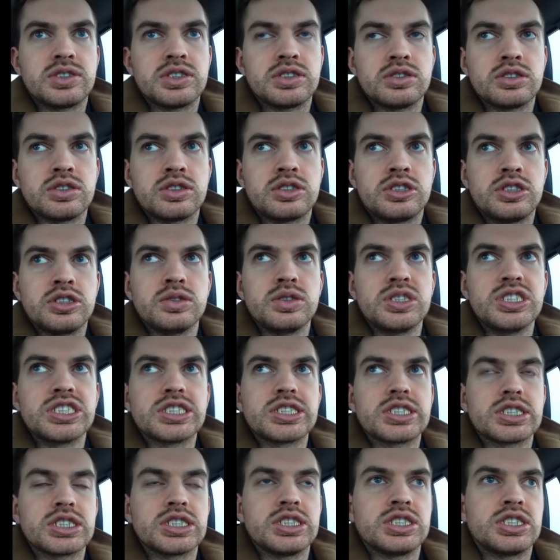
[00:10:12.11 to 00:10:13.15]
So in 2
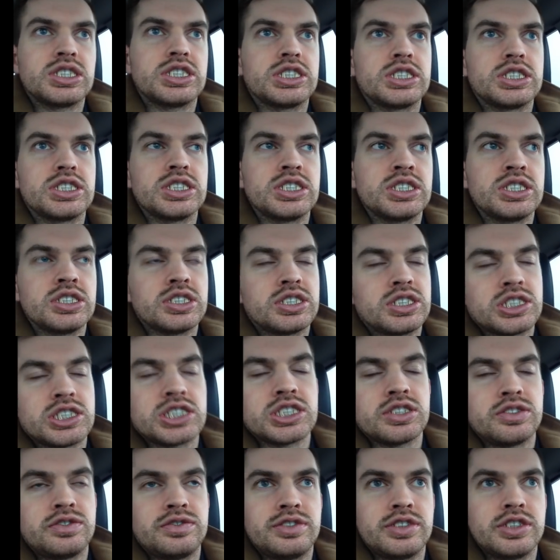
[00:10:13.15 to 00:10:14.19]
weeks, you can start eating
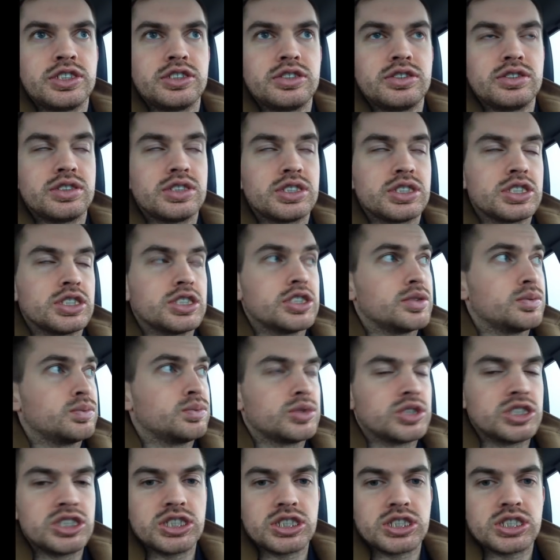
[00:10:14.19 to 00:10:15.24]
soft food. So
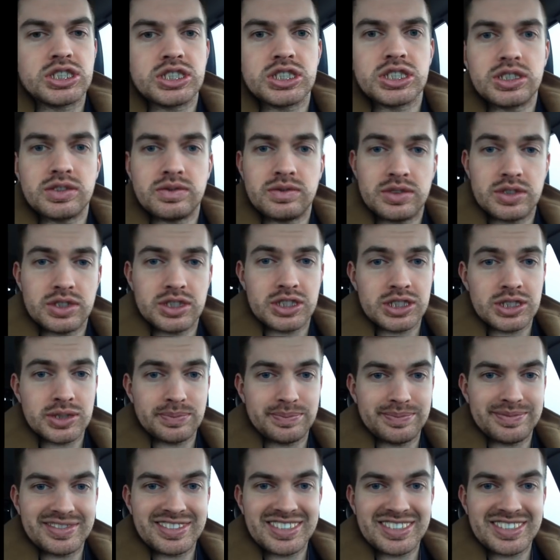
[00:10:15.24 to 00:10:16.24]
I'm really excited for that.